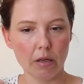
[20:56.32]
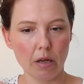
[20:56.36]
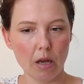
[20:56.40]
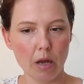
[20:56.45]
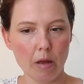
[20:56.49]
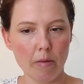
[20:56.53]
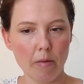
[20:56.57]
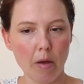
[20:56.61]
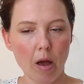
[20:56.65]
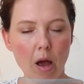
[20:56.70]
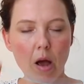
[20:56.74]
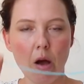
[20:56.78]

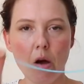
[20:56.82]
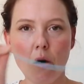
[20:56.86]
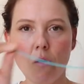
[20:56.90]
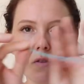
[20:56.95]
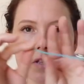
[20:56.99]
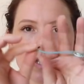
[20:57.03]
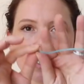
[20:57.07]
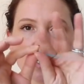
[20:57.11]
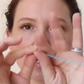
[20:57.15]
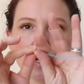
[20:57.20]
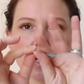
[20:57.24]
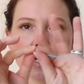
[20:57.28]
And
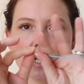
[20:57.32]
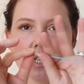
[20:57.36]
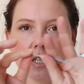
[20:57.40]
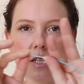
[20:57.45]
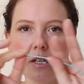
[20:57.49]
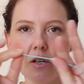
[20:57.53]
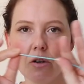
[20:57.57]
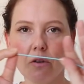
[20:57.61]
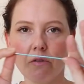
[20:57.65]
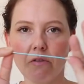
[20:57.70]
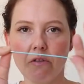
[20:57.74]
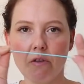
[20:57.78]
obviously I need
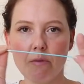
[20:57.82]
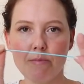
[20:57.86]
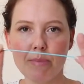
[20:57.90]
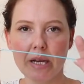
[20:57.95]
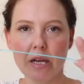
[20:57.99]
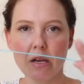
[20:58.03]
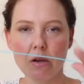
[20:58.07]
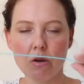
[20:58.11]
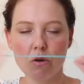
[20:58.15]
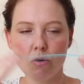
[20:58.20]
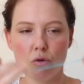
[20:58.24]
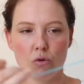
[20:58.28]
to look for a
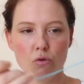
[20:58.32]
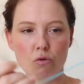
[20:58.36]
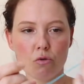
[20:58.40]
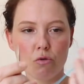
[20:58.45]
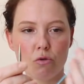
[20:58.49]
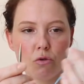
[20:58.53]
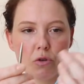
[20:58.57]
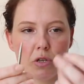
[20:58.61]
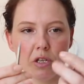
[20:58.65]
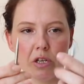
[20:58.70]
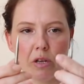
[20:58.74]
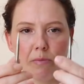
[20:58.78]
bigger
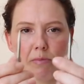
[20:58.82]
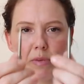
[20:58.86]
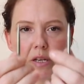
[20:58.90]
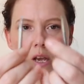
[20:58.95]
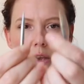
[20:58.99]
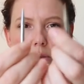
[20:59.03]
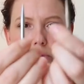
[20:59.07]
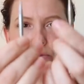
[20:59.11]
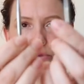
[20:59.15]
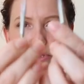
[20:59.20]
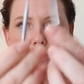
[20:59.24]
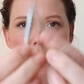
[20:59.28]
cord, but
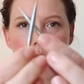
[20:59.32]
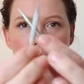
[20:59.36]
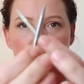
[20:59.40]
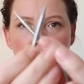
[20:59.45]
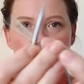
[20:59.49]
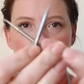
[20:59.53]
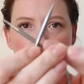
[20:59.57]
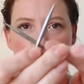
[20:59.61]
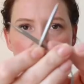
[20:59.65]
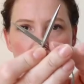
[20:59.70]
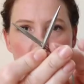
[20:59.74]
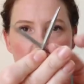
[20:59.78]
I also would
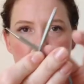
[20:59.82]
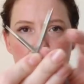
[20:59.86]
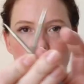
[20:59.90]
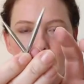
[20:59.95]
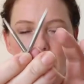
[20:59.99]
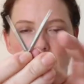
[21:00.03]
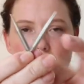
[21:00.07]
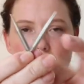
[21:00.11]
like my